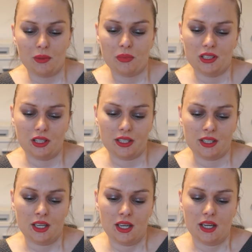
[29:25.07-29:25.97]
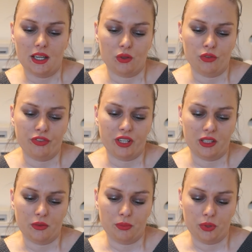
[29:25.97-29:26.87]
I mean, like, I don't
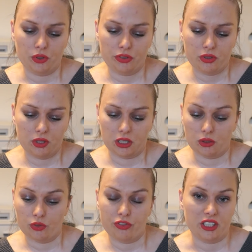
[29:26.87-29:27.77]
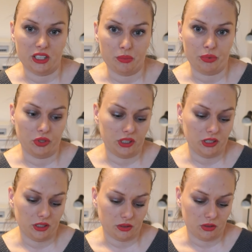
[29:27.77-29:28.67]
find it beautiful I don't find it
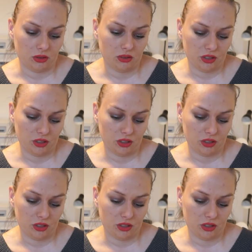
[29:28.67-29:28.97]
pretty at all.